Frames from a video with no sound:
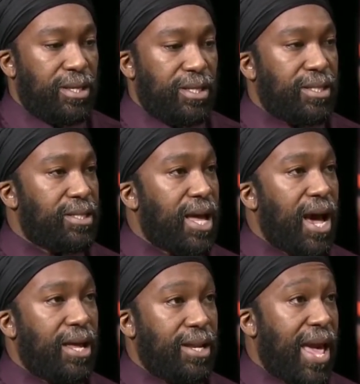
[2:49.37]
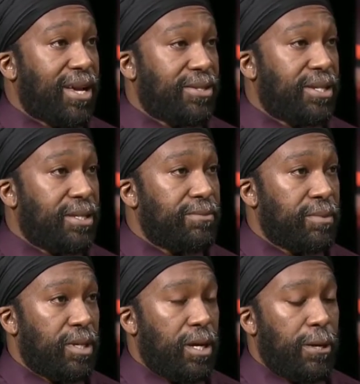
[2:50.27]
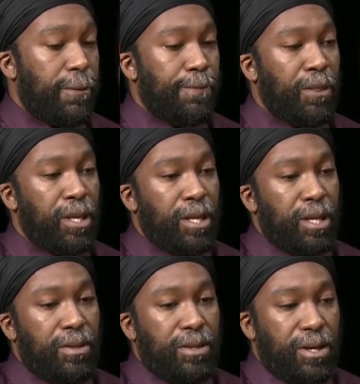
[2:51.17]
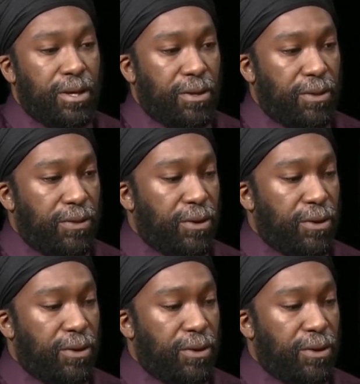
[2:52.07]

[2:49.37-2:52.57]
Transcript: this is not an accident. The